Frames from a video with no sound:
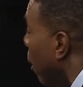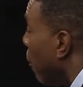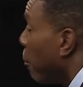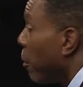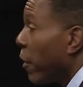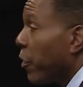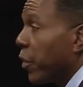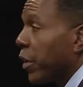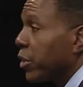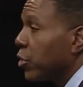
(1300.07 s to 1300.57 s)

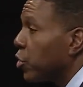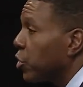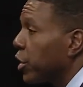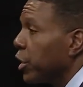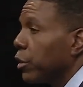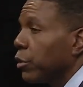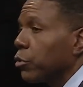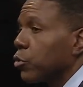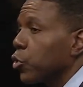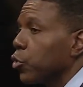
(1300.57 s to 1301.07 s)
But there's
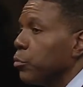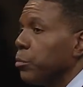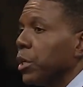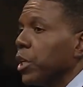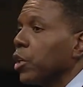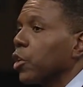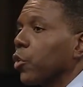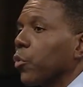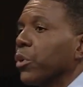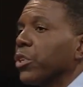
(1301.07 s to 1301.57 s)
still too
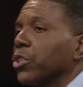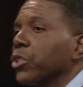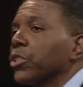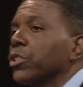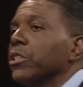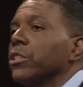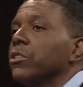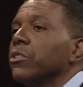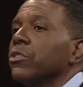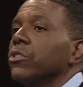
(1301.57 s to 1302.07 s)
many
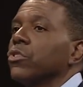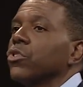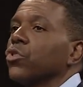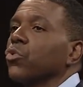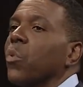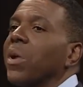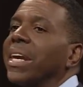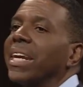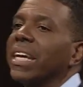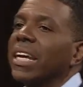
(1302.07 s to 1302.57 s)
Christians
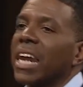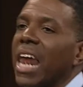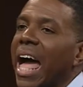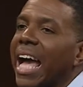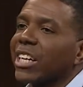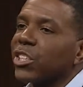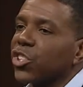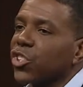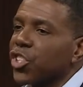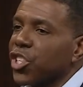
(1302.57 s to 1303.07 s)
sweating
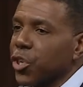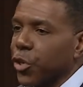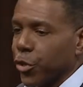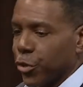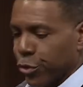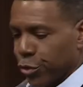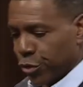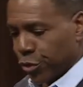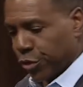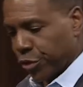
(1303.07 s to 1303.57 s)
like
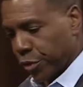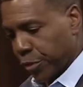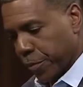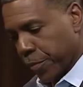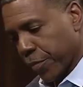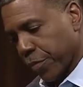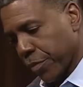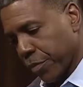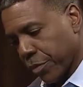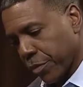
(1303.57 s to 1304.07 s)
sinners
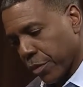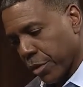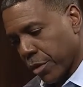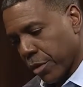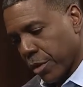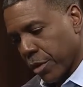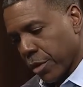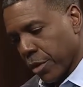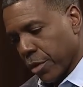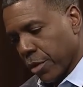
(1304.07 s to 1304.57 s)

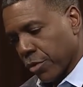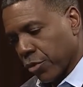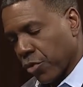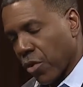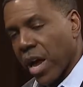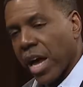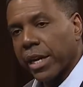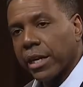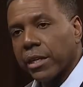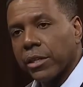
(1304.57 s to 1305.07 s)

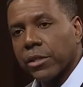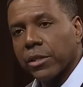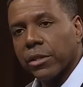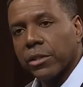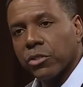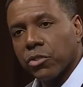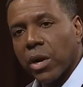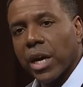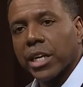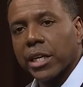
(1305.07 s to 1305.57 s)
trying to,
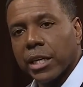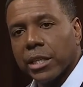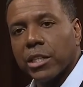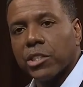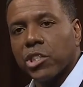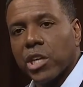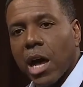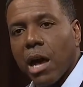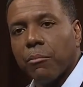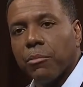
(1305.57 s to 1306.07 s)
trying to get the
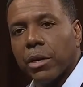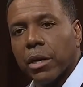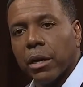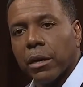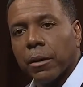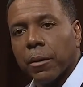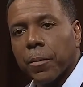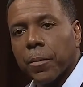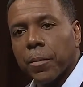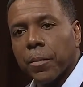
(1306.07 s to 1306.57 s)
job
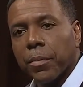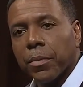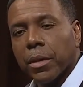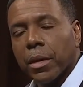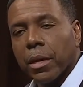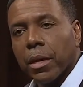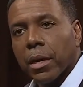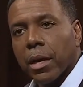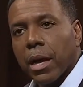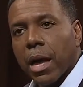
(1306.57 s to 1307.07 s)
done.
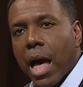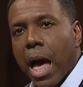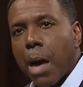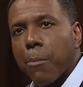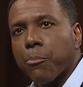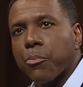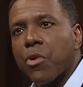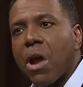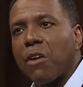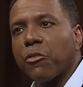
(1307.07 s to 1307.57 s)
I
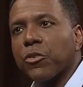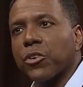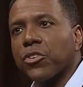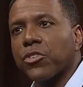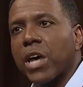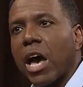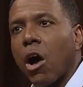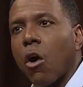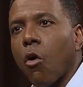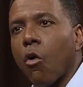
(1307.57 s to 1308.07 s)

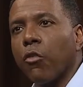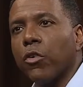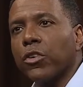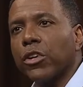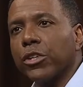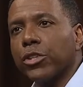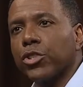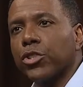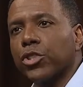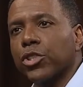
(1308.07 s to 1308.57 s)
prophesy over
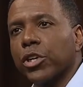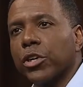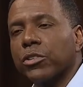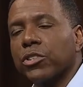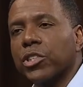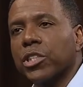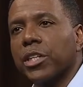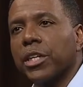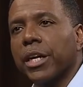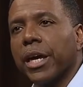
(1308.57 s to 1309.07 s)
this
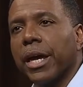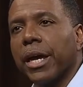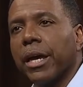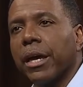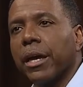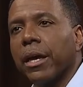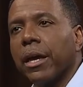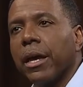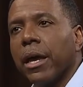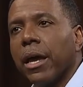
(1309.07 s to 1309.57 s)
church today
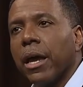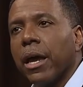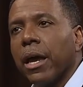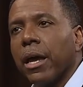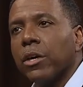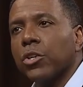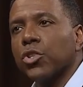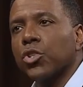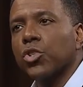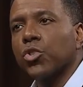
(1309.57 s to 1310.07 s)

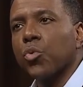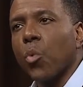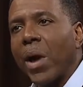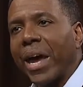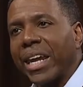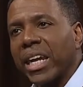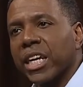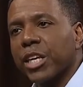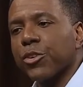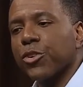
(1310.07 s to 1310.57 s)

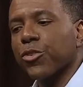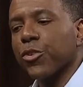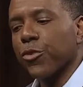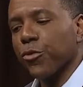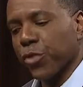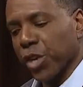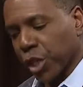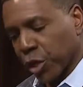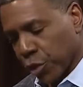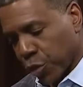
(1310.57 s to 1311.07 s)
sweatless
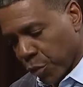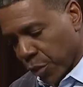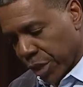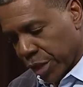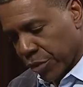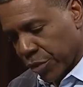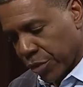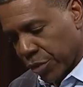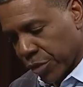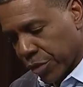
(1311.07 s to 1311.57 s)

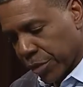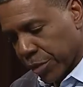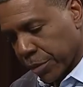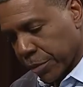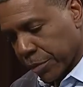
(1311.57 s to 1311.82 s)
victories.